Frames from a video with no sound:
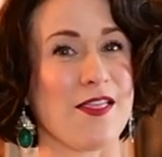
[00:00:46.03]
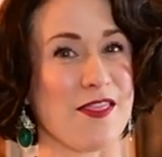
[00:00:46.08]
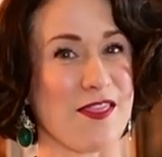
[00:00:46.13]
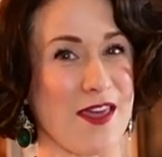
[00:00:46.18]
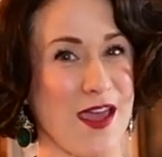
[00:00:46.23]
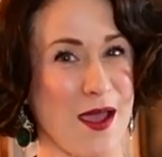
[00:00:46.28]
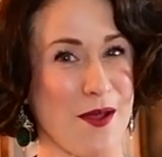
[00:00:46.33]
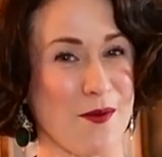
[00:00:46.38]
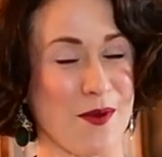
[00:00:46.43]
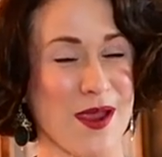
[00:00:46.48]

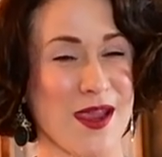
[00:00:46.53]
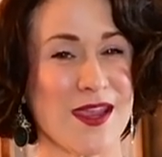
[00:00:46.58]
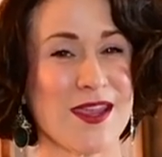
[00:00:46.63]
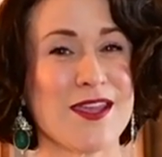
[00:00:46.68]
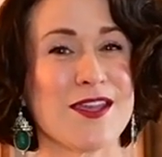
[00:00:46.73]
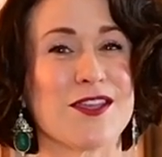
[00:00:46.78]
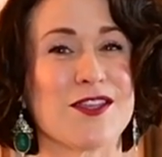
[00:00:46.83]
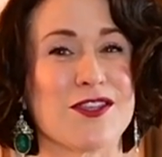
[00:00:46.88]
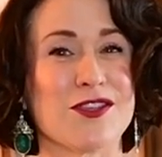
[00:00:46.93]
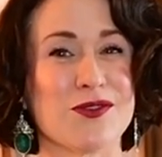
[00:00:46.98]
That way,
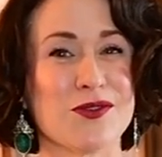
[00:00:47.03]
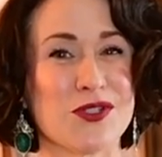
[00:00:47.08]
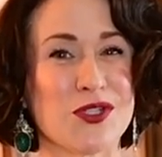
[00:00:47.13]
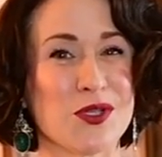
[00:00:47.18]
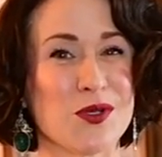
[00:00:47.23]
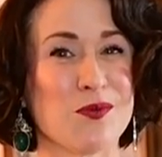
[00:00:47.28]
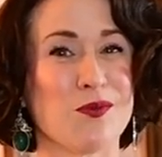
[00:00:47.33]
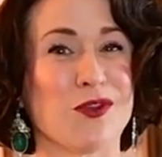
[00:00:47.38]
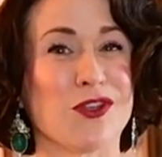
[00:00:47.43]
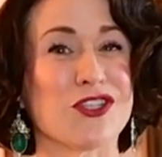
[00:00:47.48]

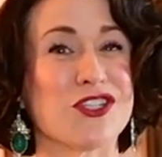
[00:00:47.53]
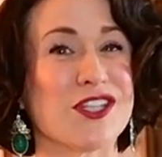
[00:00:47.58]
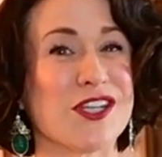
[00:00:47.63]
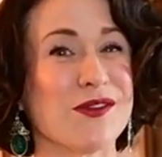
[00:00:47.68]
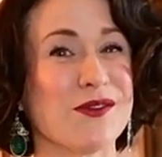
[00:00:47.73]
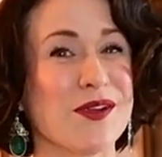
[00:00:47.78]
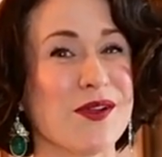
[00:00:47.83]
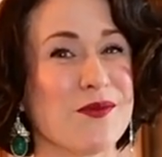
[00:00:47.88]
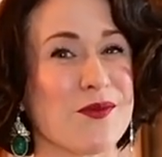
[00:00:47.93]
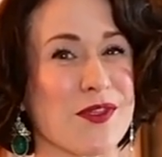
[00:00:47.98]
YouTube will
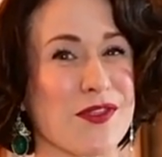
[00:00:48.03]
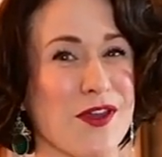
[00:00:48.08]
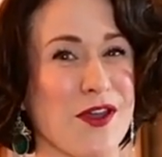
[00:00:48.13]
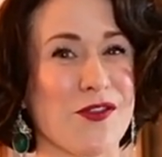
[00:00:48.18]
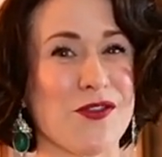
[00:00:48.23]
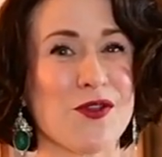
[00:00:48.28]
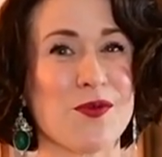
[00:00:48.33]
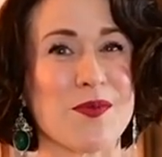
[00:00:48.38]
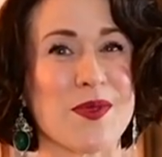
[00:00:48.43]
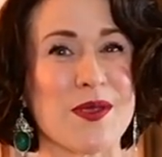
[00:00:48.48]
share it with
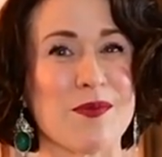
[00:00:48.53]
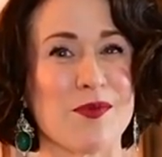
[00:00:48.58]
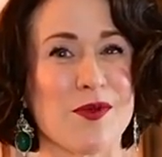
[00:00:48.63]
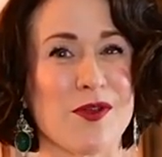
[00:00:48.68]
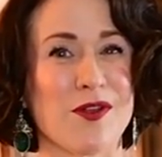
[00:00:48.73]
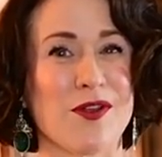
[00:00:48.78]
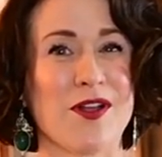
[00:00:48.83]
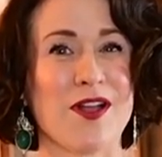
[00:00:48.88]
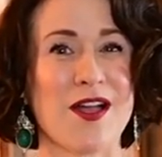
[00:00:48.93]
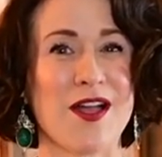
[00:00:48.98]
other
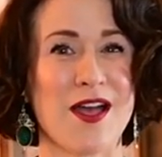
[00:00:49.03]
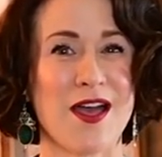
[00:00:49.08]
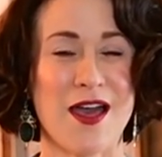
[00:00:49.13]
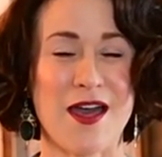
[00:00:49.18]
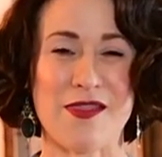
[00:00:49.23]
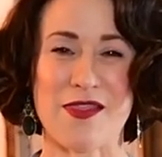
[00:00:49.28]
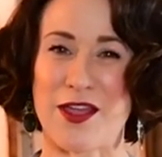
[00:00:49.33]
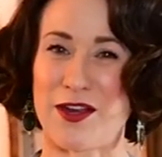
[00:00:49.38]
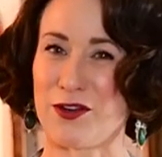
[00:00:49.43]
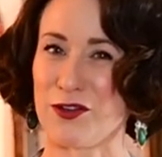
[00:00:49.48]
people
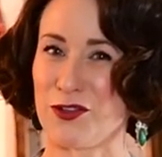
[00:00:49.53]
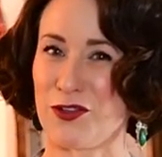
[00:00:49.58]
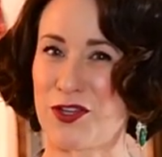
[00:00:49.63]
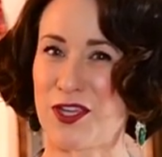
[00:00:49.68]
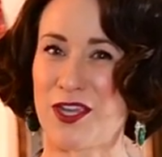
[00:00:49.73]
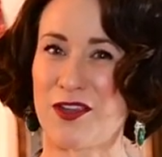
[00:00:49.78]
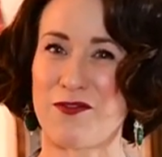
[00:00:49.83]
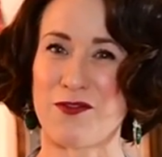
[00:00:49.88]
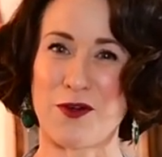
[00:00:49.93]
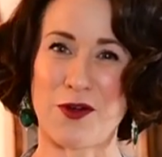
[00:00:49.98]
that are
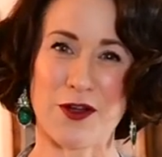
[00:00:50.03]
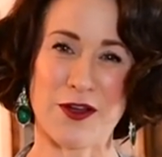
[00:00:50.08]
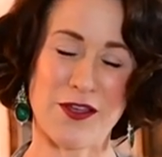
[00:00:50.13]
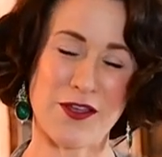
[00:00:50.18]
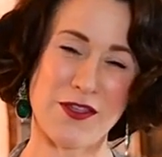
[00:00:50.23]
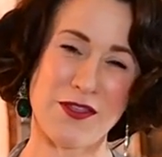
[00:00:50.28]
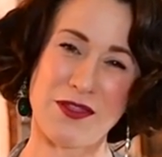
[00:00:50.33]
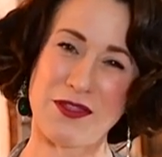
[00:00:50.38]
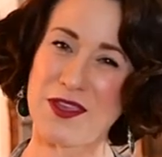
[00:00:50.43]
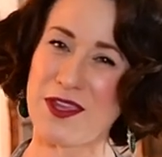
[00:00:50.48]
looking for
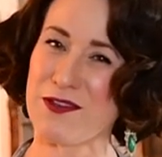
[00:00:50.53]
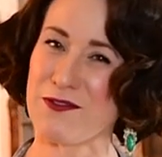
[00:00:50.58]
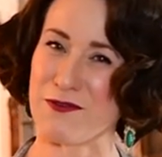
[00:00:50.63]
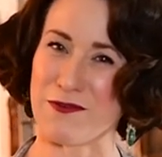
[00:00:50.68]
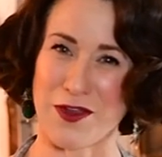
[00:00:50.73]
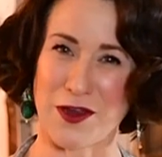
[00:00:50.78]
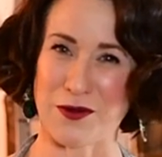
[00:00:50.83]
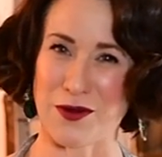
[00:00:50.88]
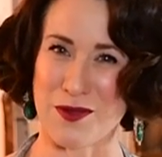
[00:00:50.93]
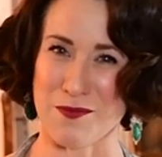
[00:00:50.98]
the
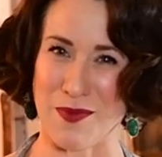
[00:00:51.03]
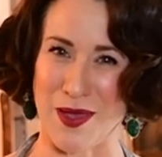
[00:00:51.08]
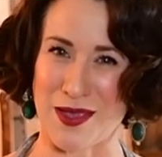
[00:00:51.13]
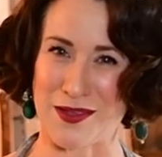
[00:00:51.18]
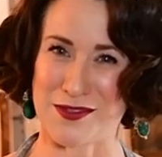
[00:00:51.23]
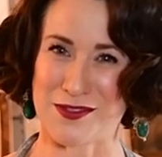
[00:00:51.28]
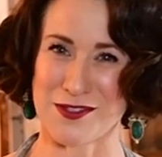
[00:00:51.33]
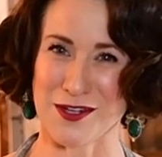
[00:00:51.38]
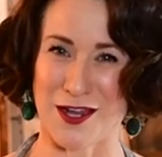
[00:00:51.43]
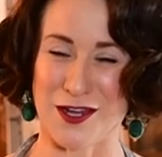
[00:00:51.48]
very
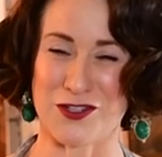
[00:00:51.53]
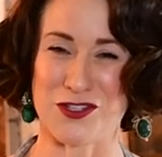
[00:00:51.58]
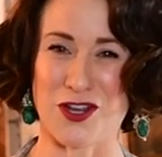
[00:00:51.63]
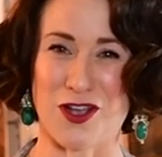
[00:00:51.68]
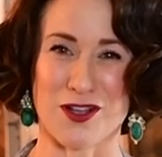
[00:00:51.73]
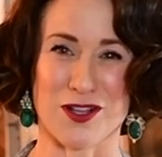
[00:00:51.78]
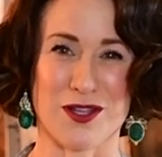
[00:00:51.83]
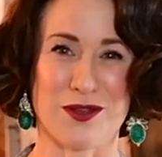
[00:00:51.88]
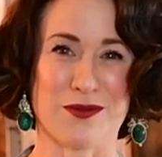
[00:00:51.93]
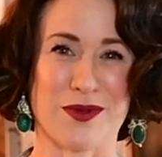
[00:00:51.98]
best hot
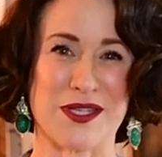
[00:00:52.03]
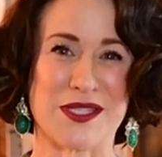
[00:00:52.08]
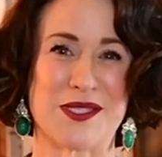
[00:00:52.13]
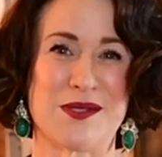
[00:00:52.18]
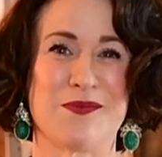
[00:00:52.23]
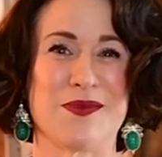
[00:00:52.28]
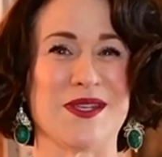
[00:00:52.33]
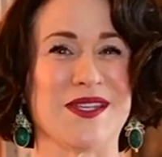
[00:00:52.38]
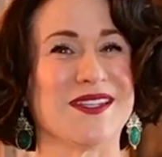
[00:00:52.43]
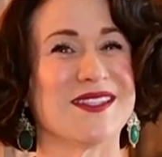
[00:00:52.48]
chocolate
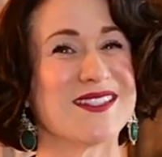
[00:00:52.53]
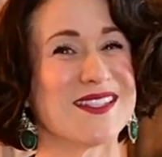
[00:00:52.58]
recipe.